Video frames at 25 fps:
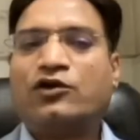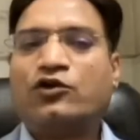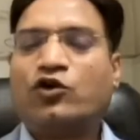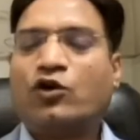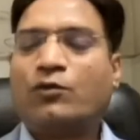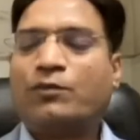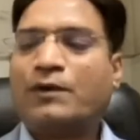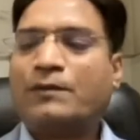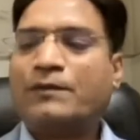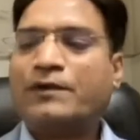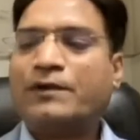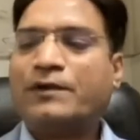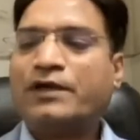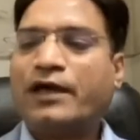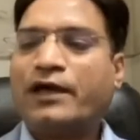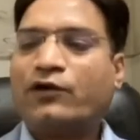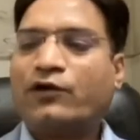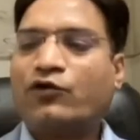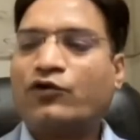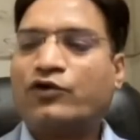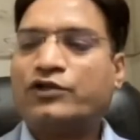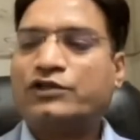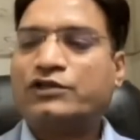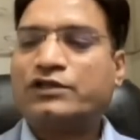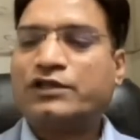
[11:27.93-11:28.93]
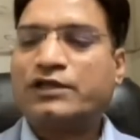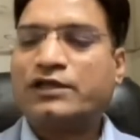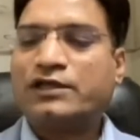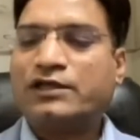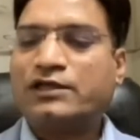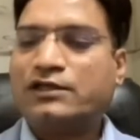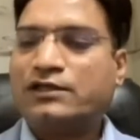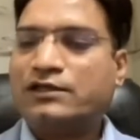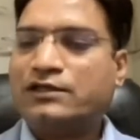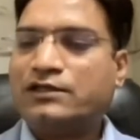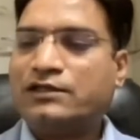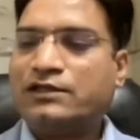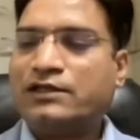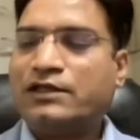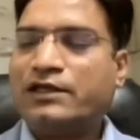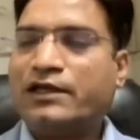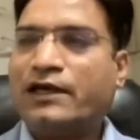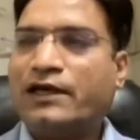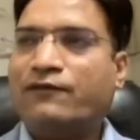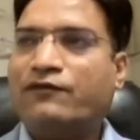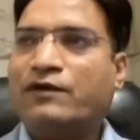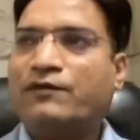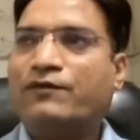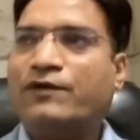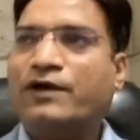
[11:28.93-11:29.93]
Dopamine agonistic is
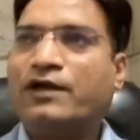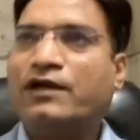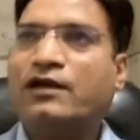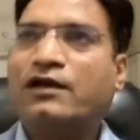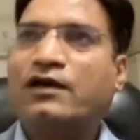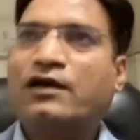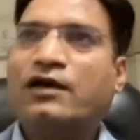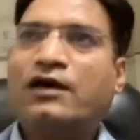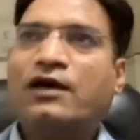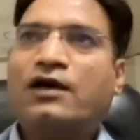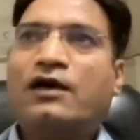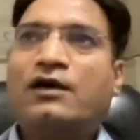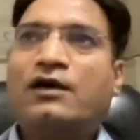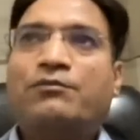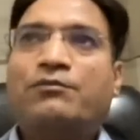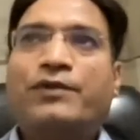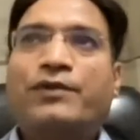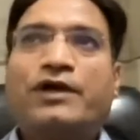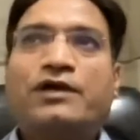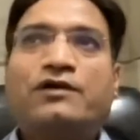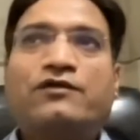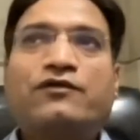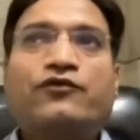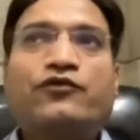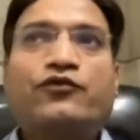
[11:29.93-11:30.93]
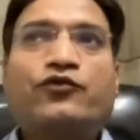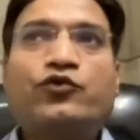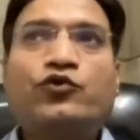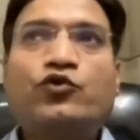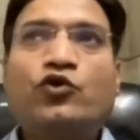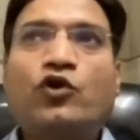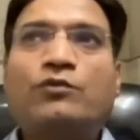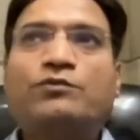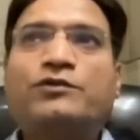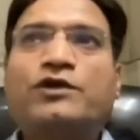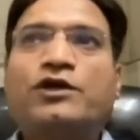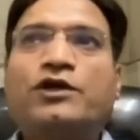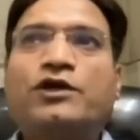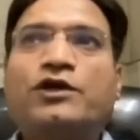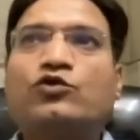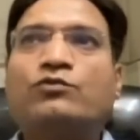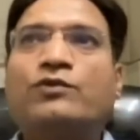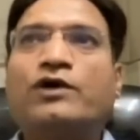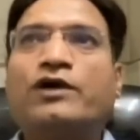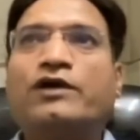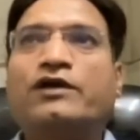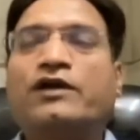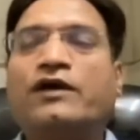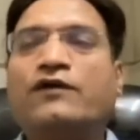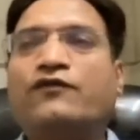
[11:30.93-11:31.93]
easily available, but few of the
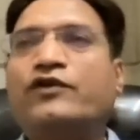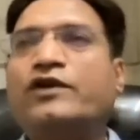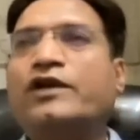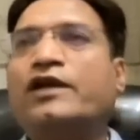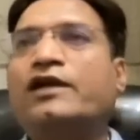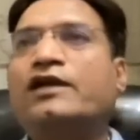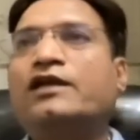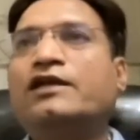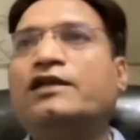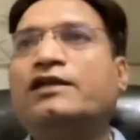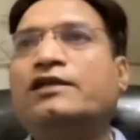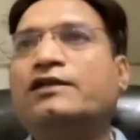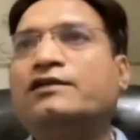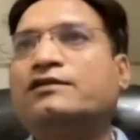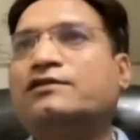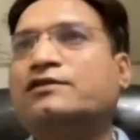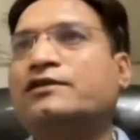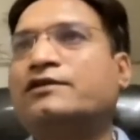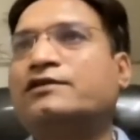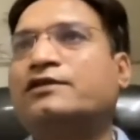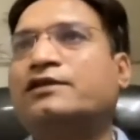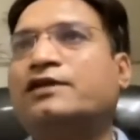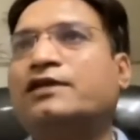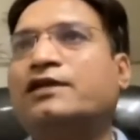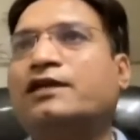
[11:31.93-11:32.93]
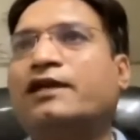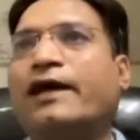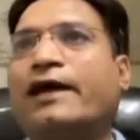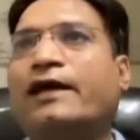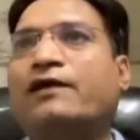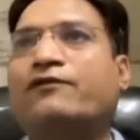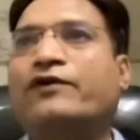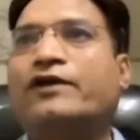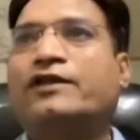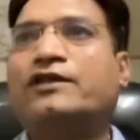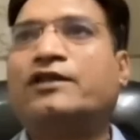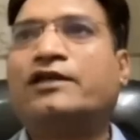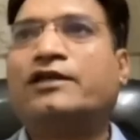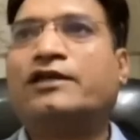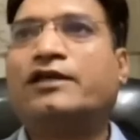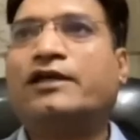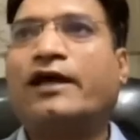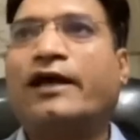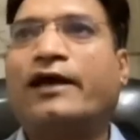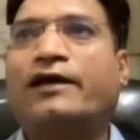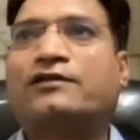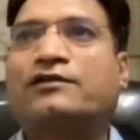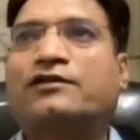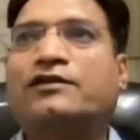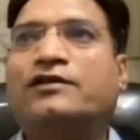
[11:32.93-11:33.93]
tumor definitely need surgery, like when there is
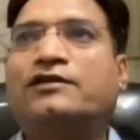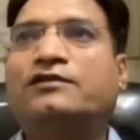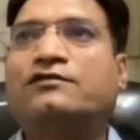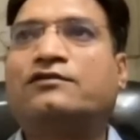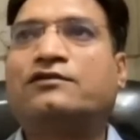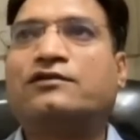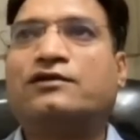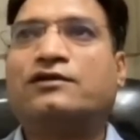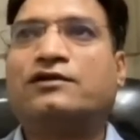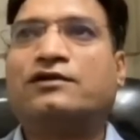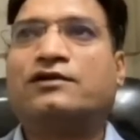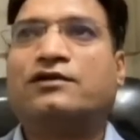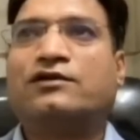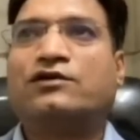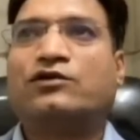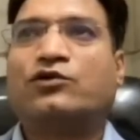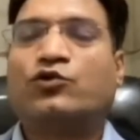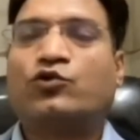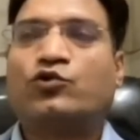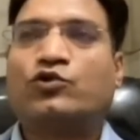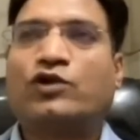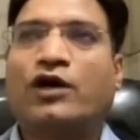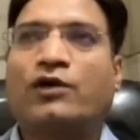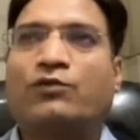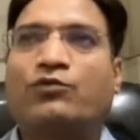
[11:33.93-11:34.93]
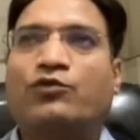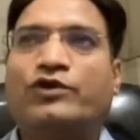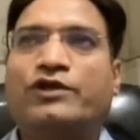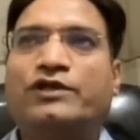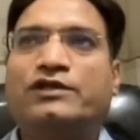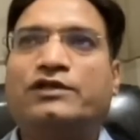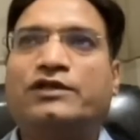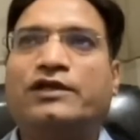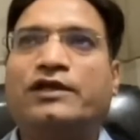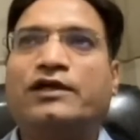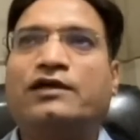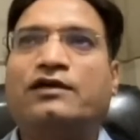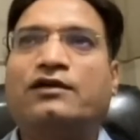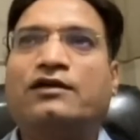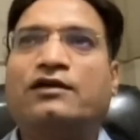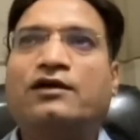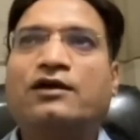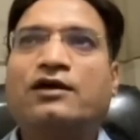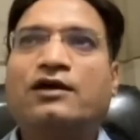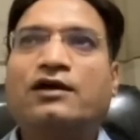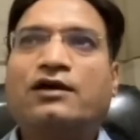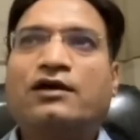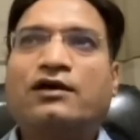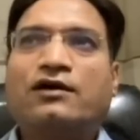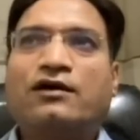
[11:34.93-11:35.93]
excess uh, growth hormone is there,
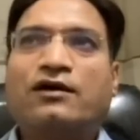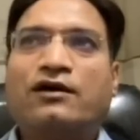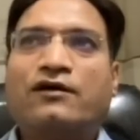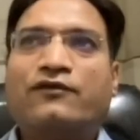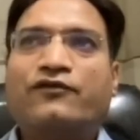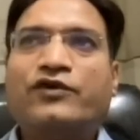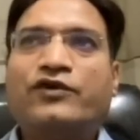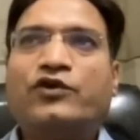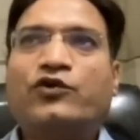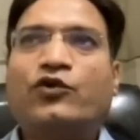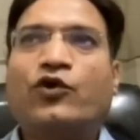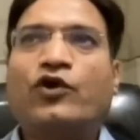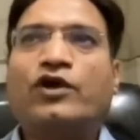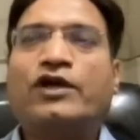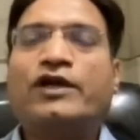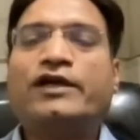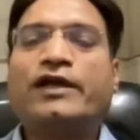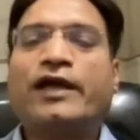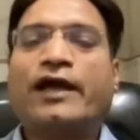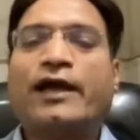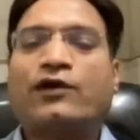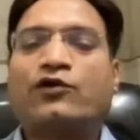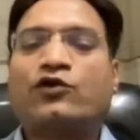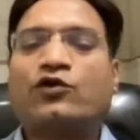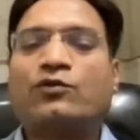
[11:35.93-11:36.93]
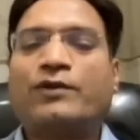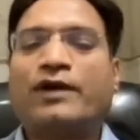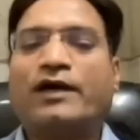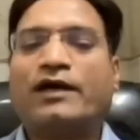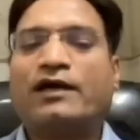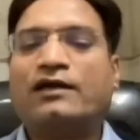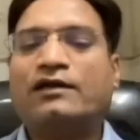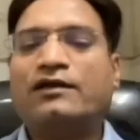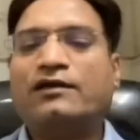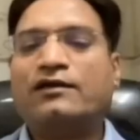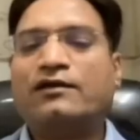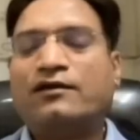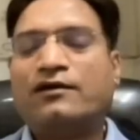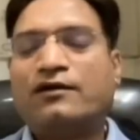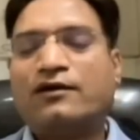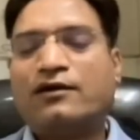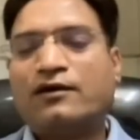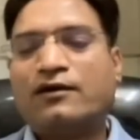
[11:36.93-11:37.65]
uh, we call it acromegaly.